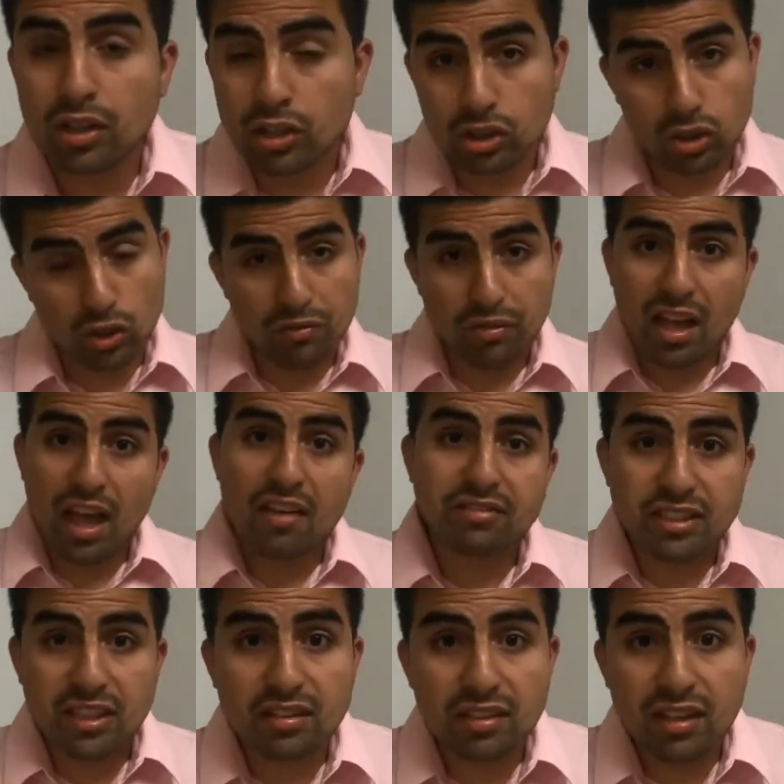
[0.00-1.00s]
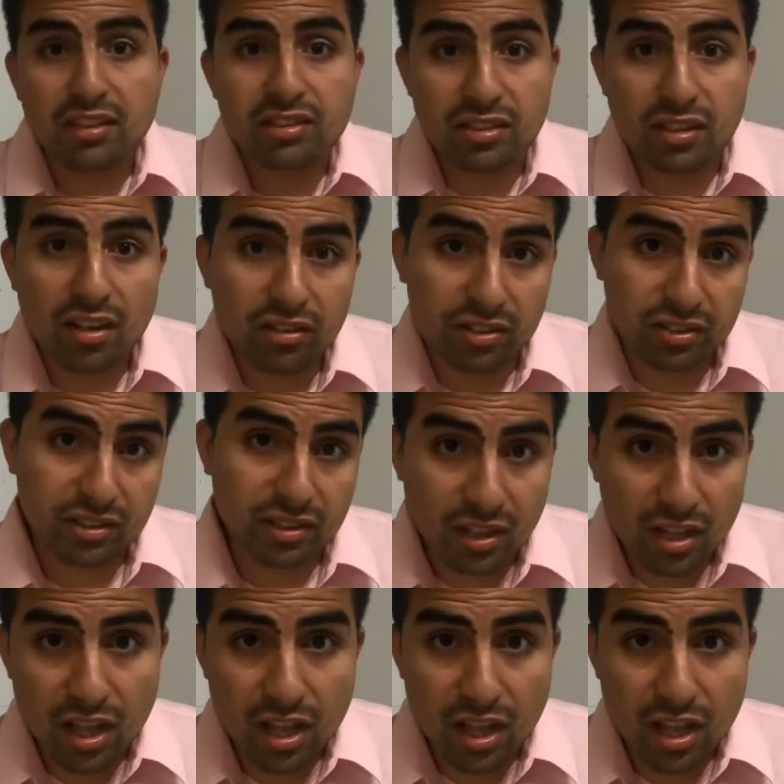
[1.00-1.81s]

So if you have $10,000